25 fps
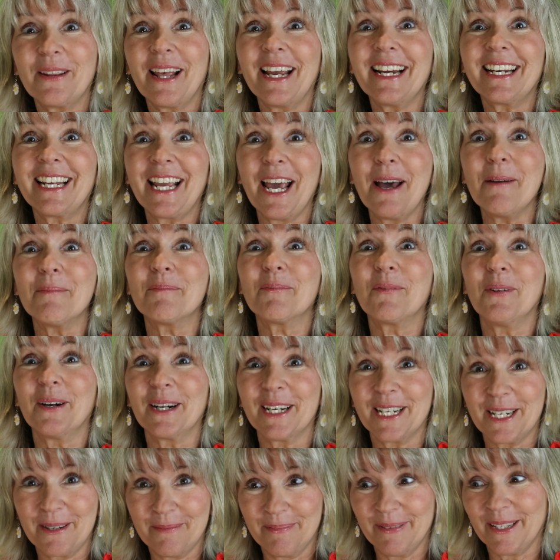they kept
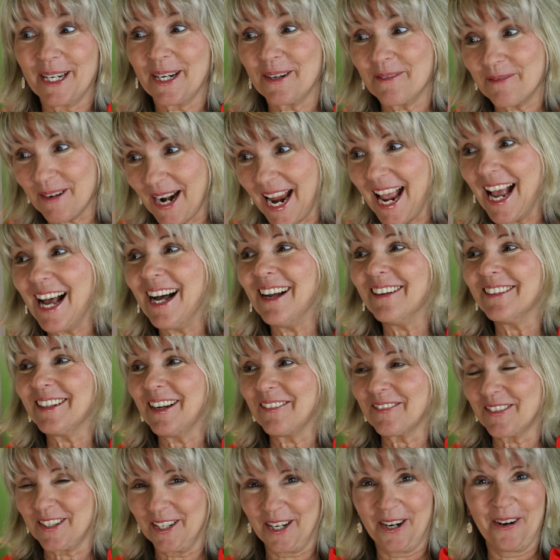wanting to play round
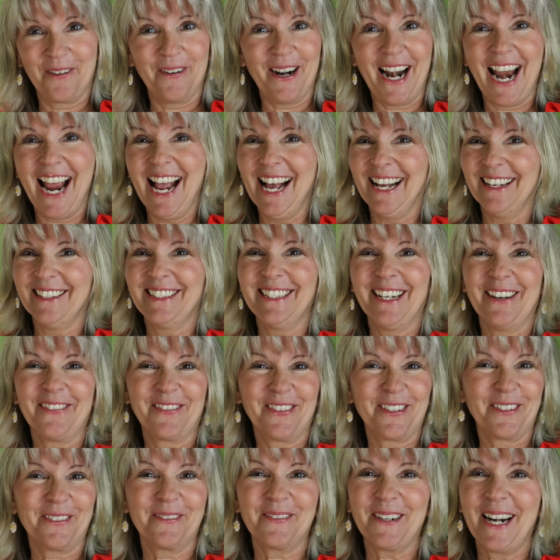after round
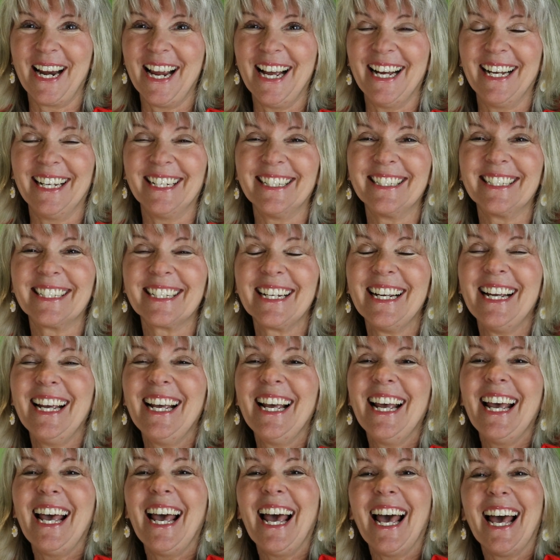after round,
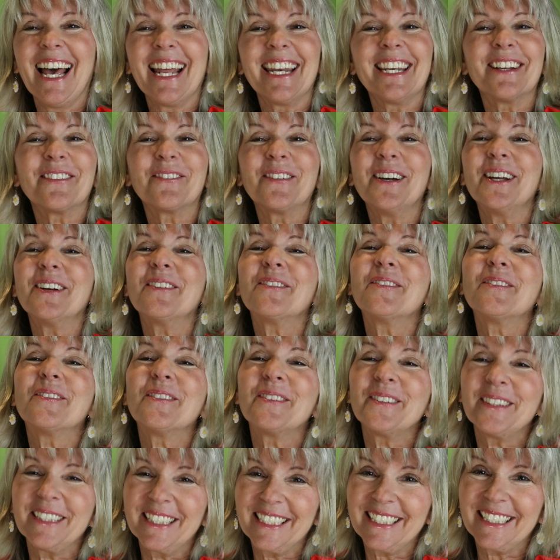and it went
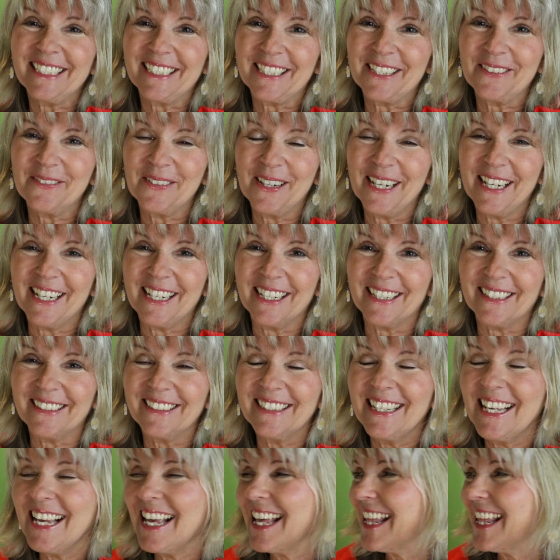really well.